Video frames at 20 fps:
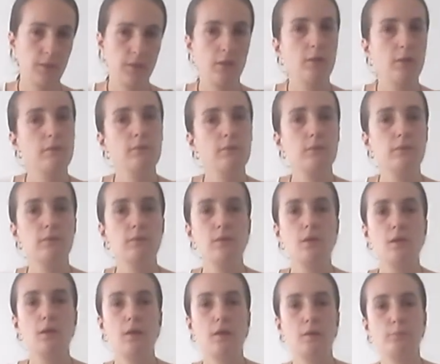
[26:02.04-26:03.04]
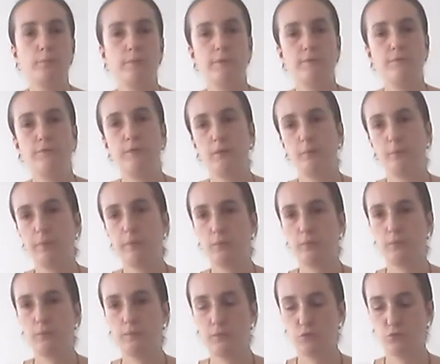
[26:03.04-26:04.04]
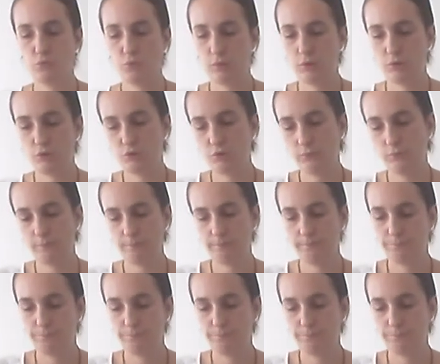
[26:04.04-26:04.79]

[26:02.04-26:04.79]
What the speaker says: and how they feel about the situation.